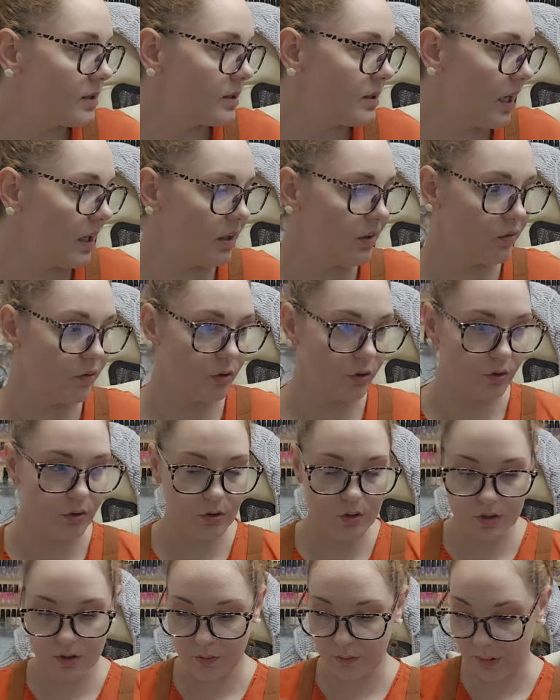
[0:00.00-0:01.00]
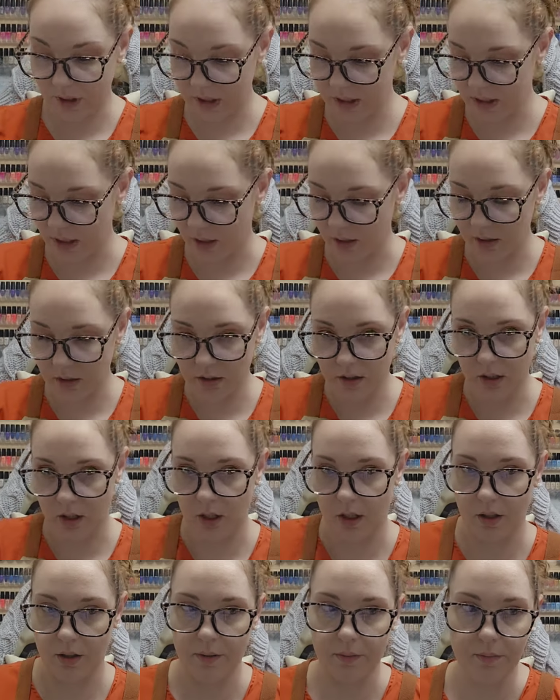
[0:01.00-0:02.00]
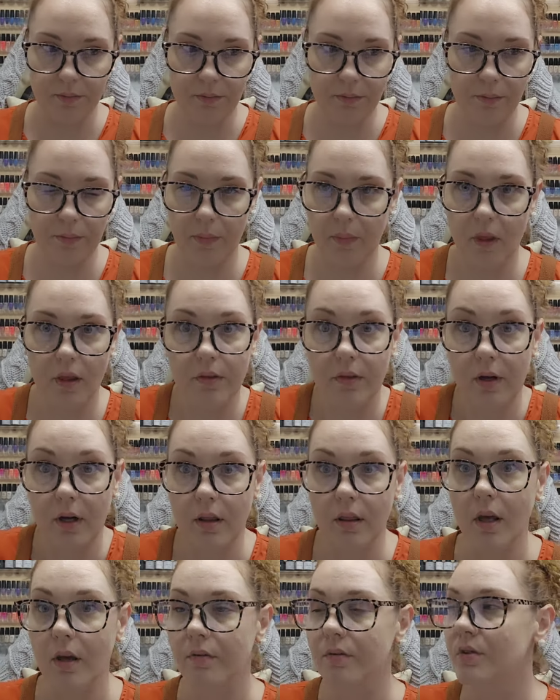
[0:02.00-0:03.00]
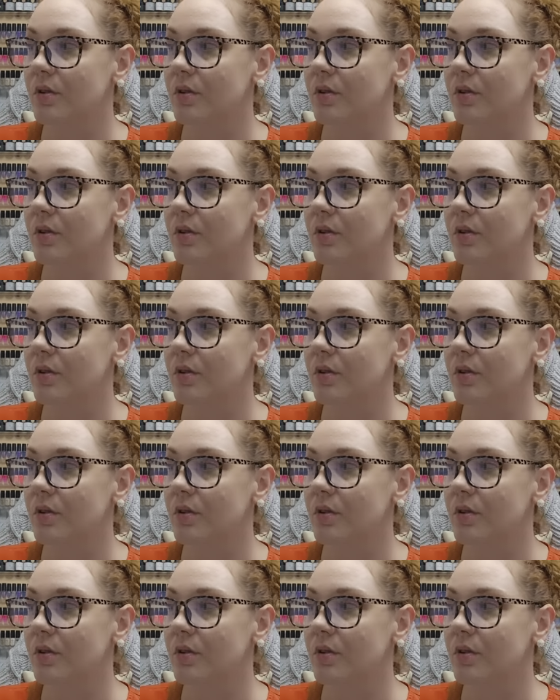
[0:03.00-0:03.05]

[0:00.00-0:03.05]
set of theirs, a big set that I love.